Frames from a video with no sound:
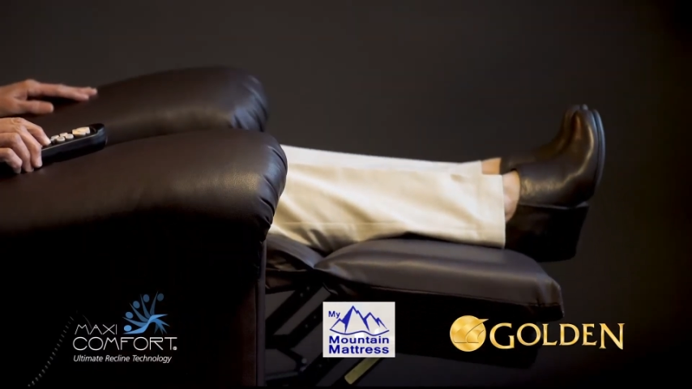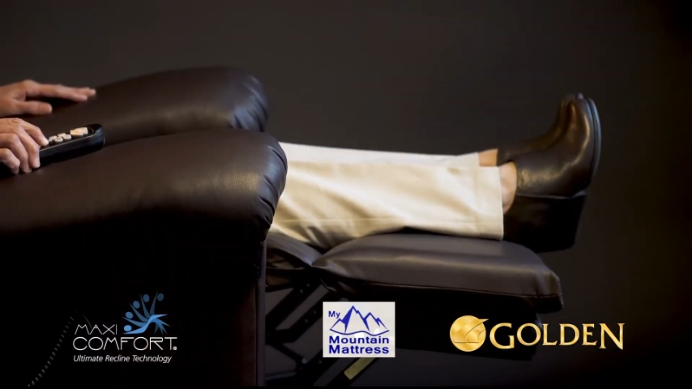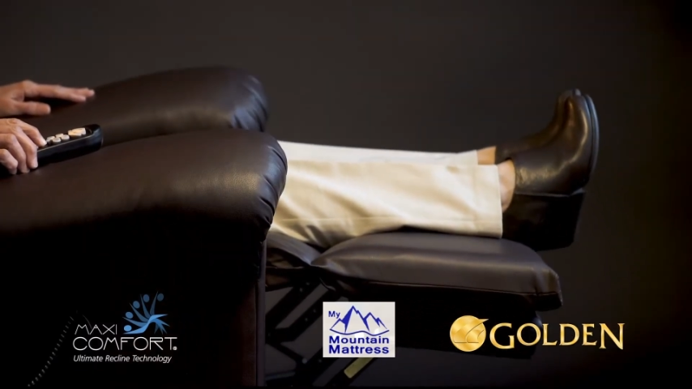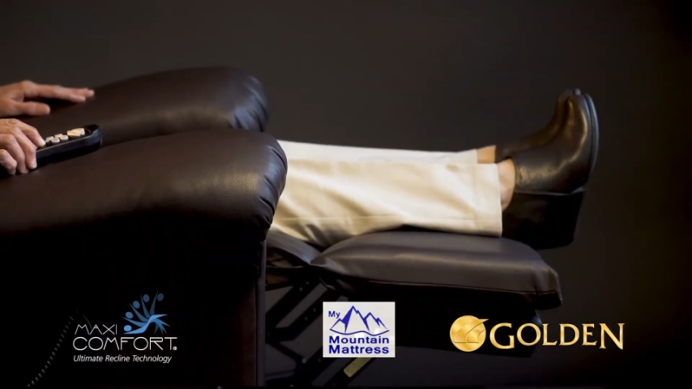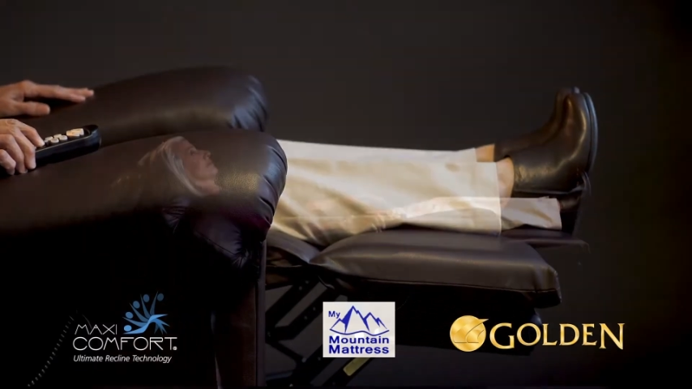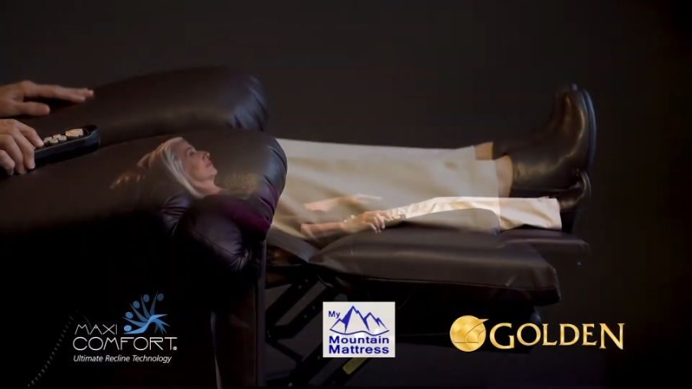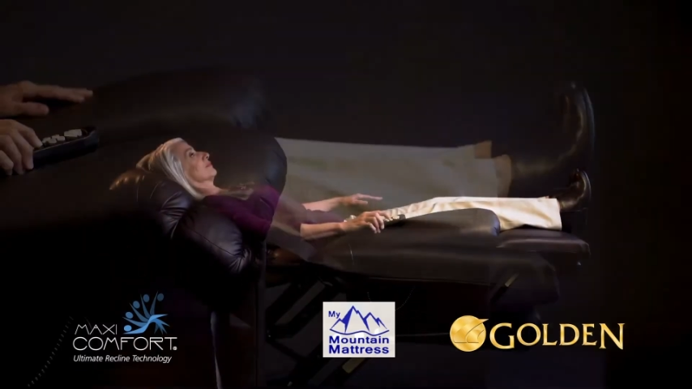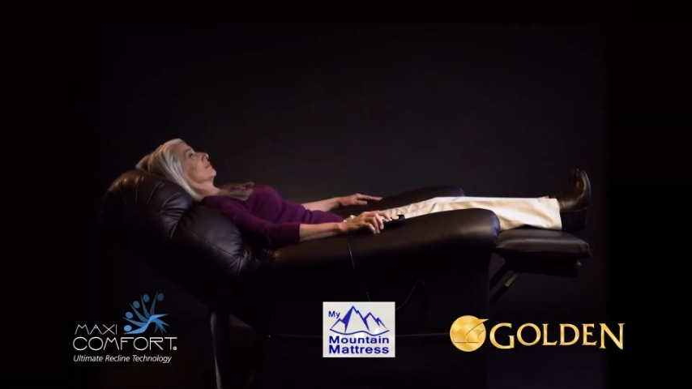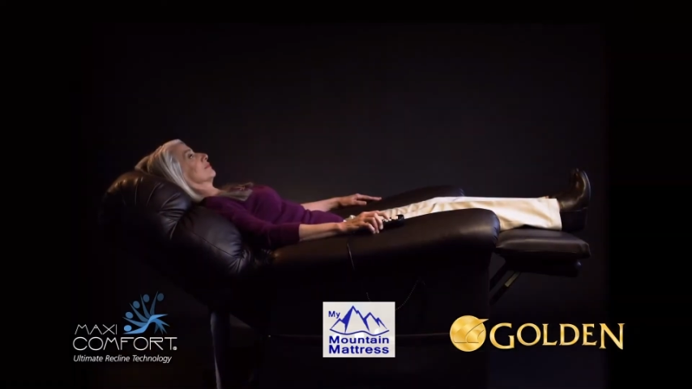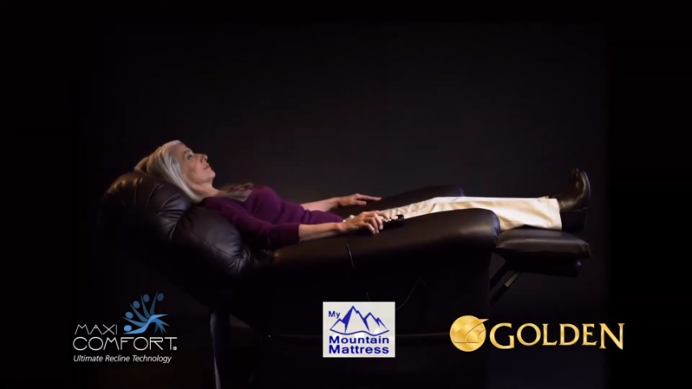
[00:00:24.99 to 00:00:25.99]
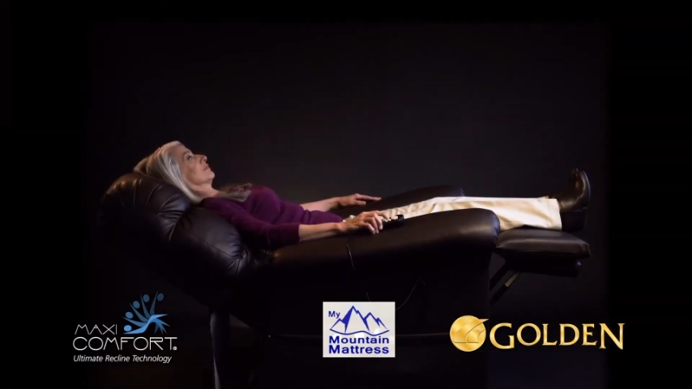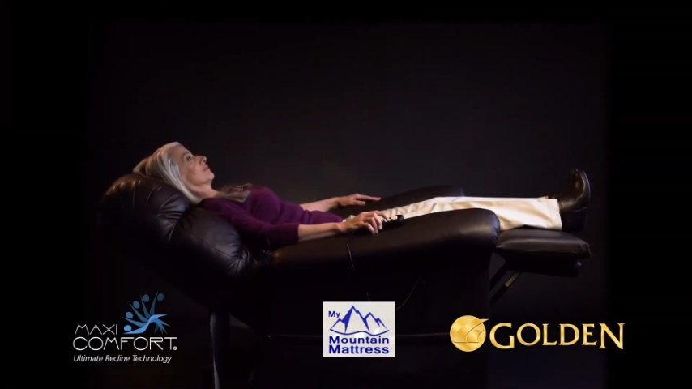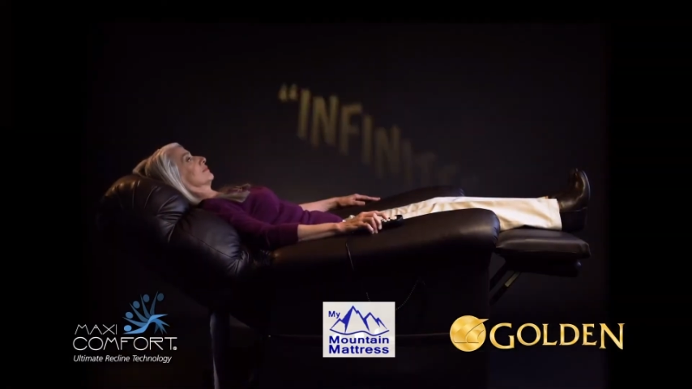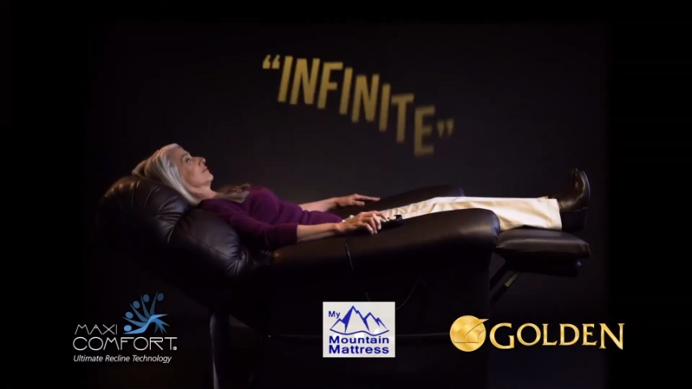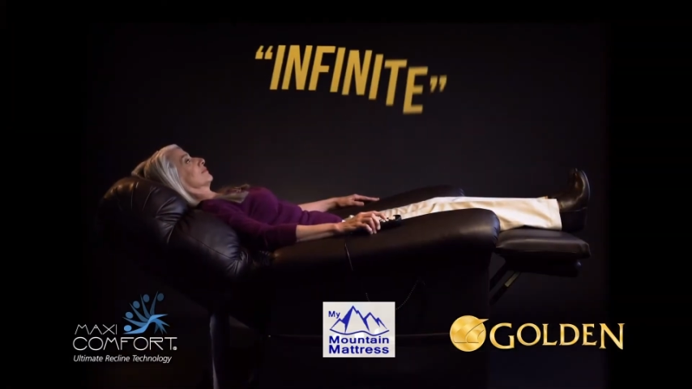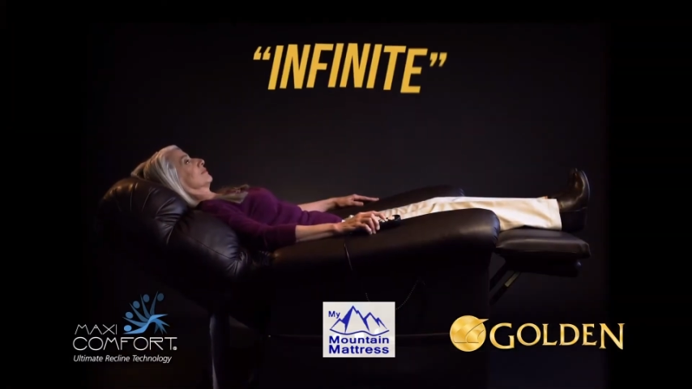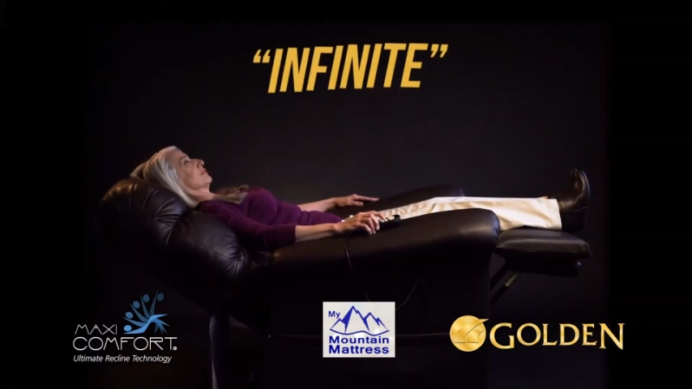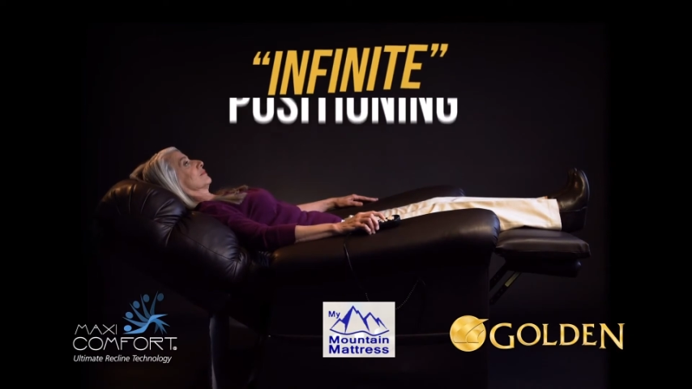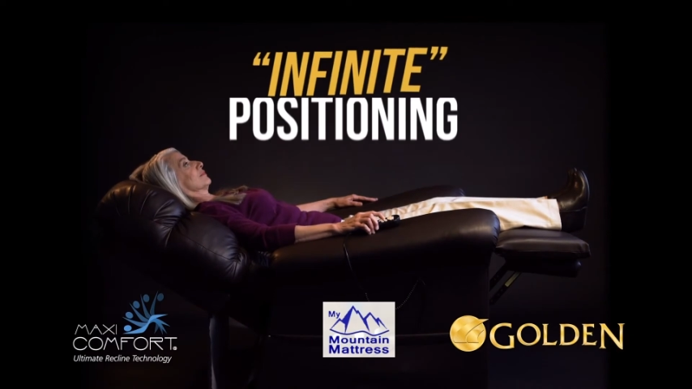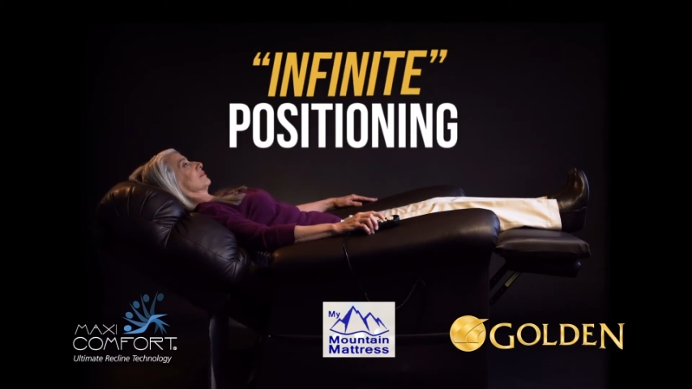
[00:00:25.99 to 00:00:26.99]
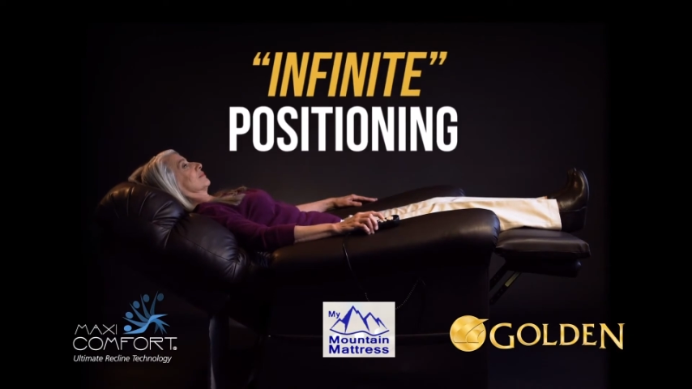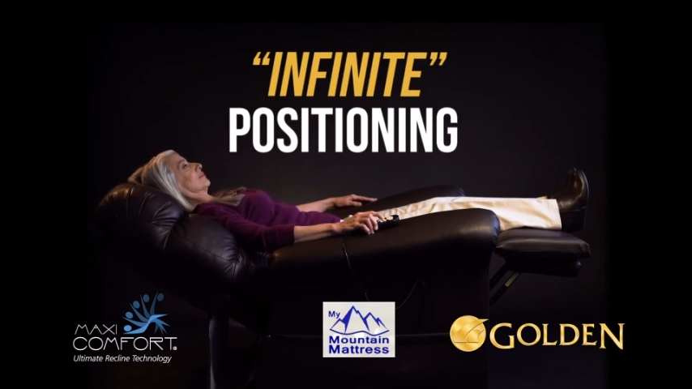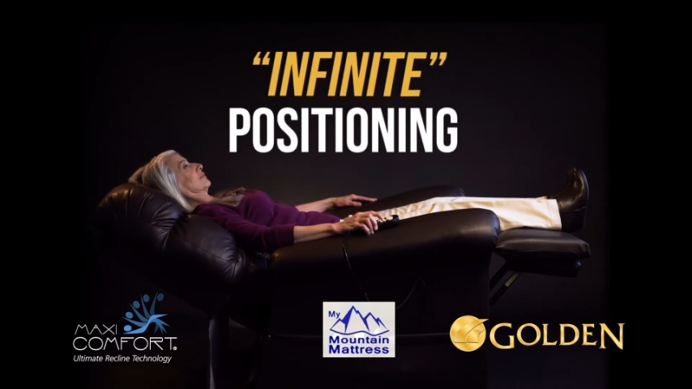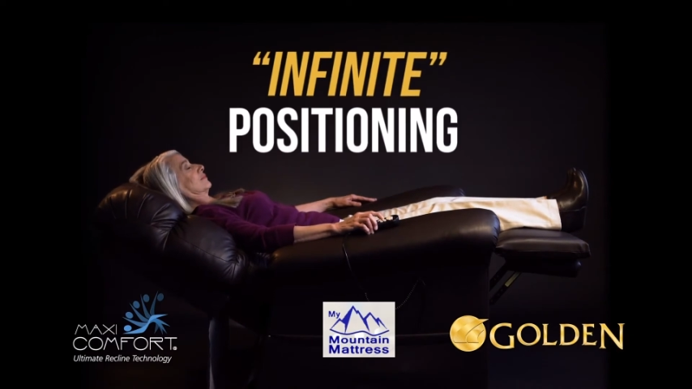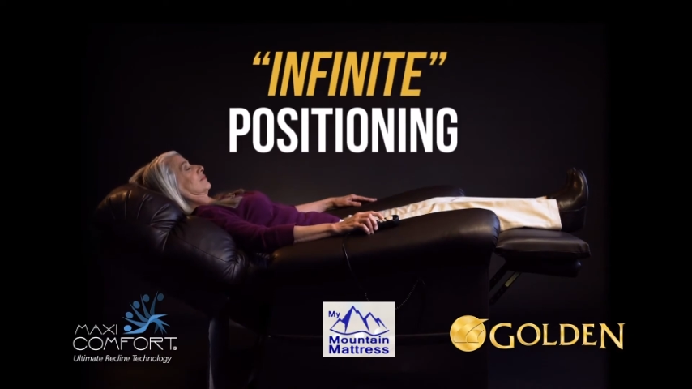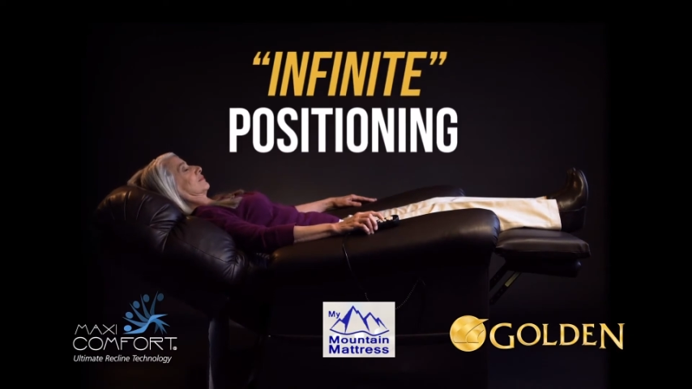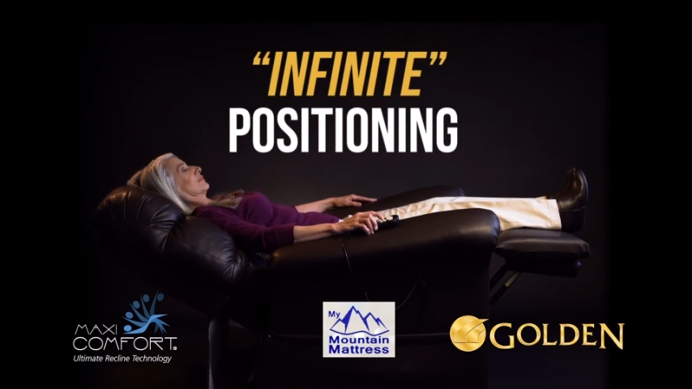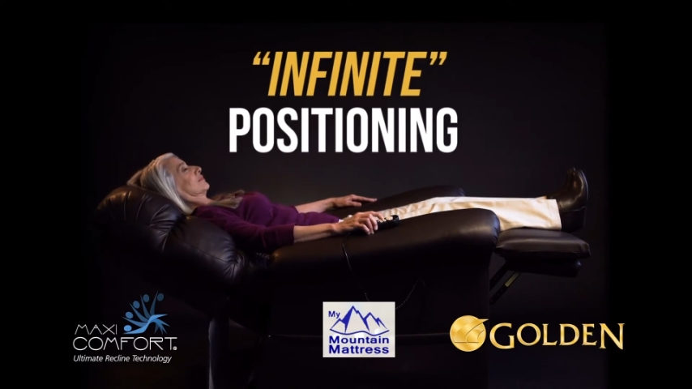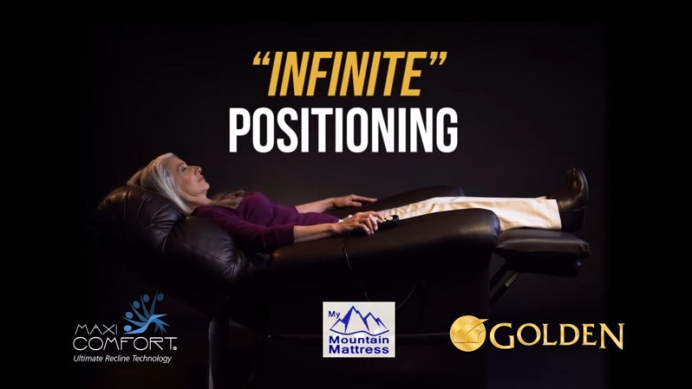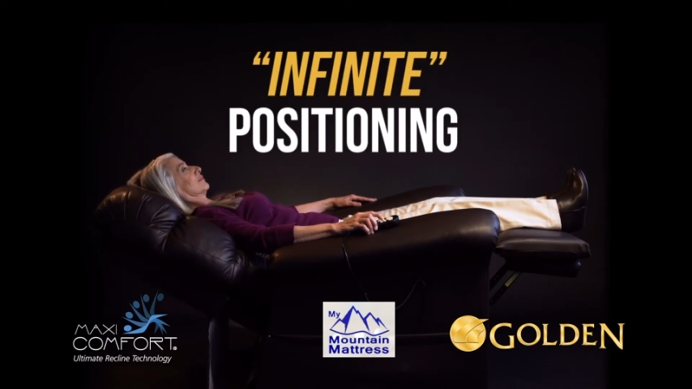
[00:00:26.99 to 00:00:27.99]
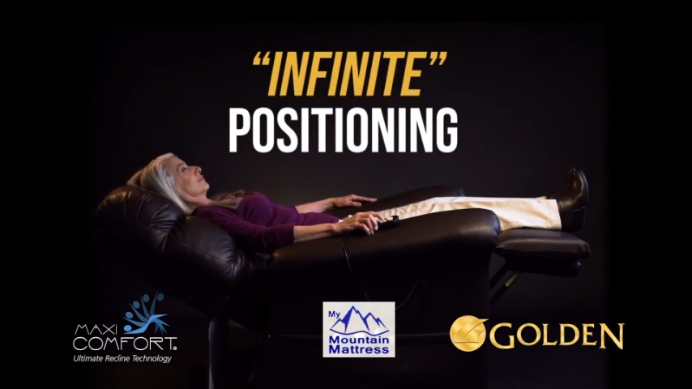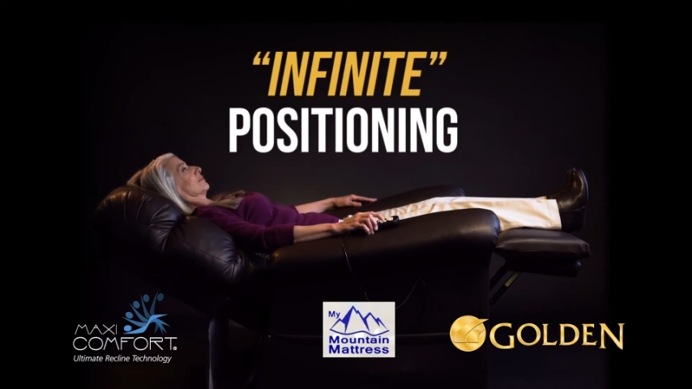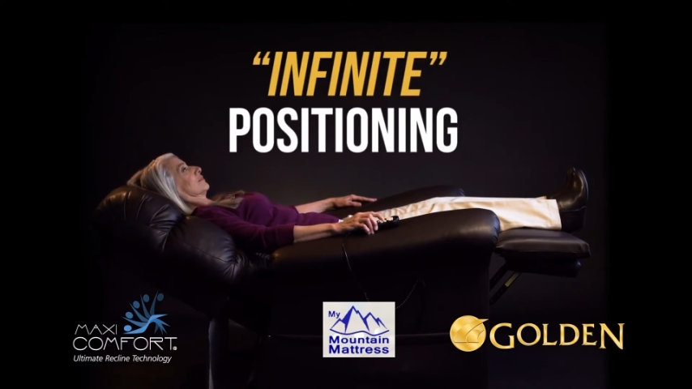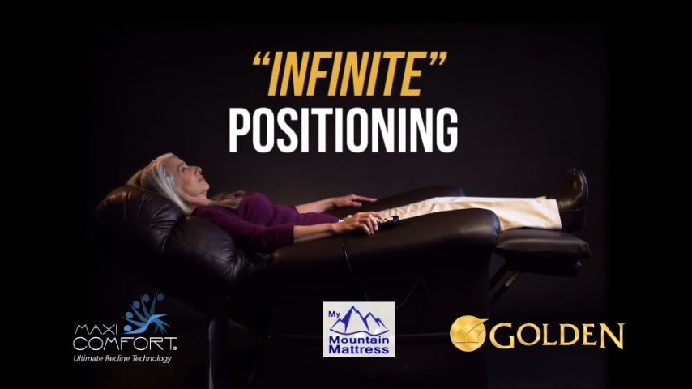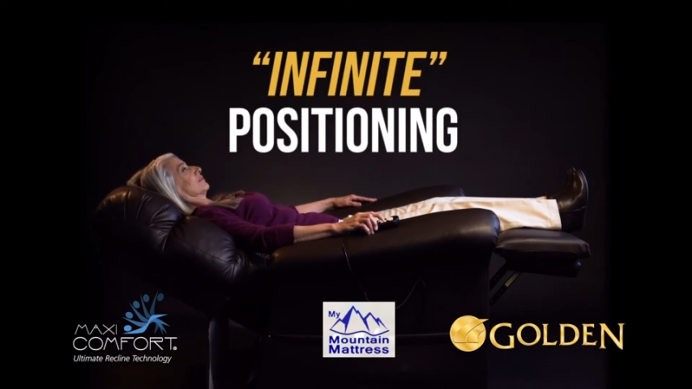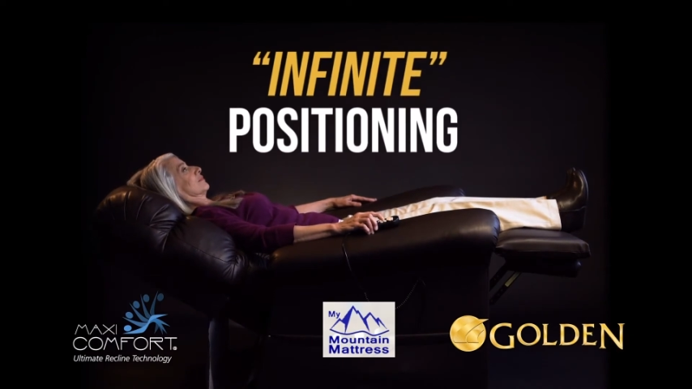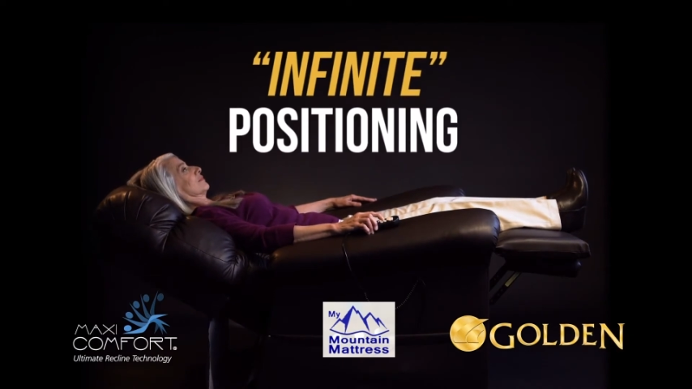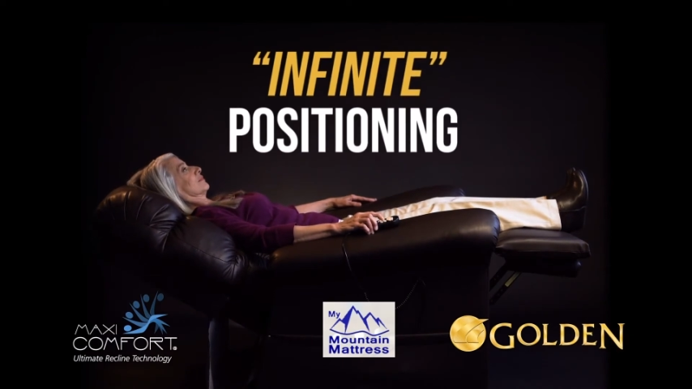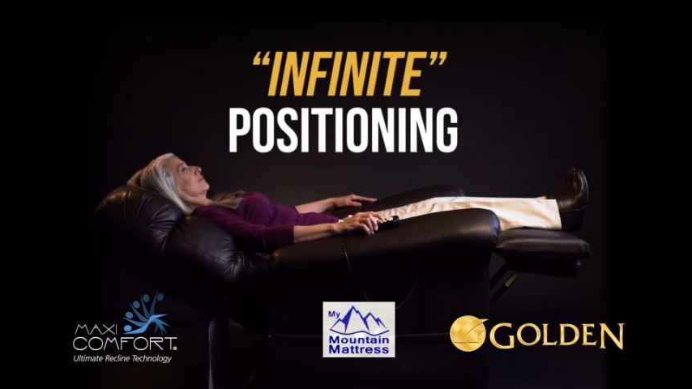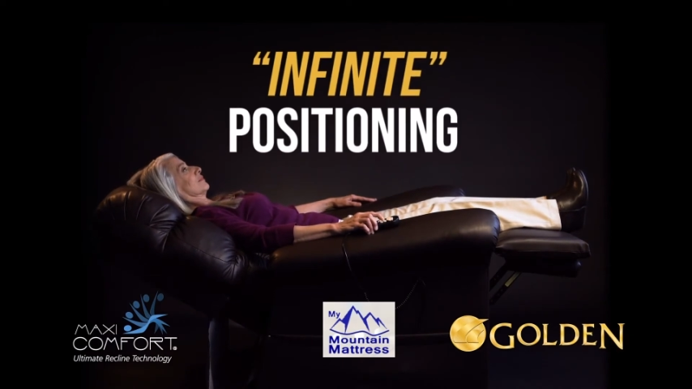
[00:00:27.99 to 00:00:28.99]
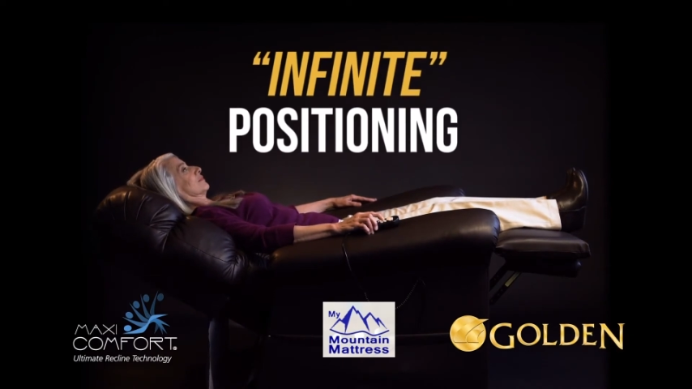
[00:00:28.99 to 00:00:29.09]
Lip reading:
Nobody's mouth can be seen.